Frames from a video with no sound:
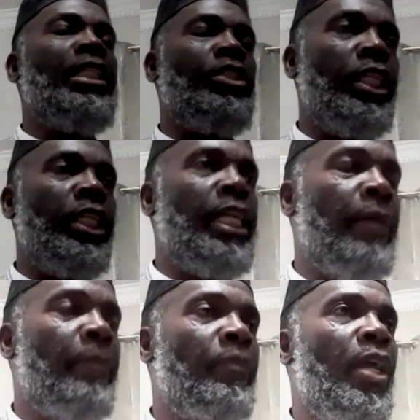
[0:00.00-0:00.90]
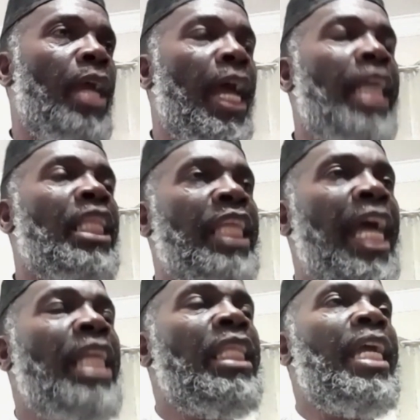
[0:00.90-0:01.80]
in Jeddah. And
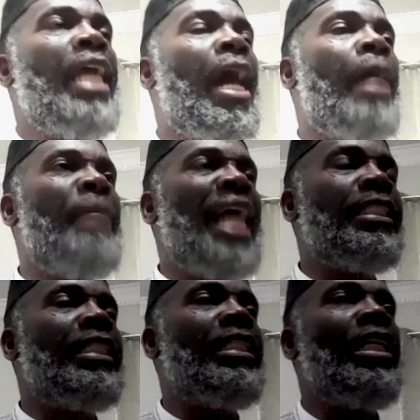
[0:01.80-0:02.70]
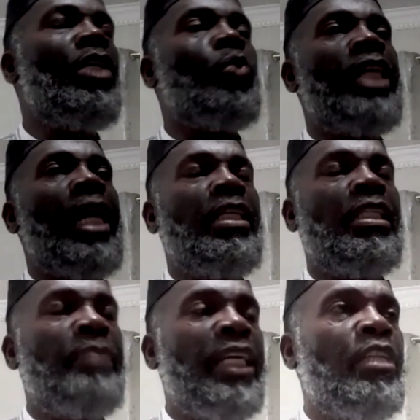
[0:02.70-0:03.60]
then they are bused to their
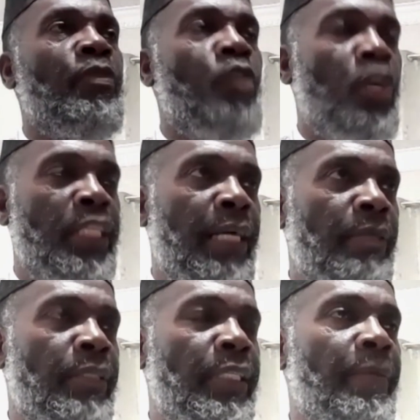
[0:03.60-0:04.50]
respective hotels.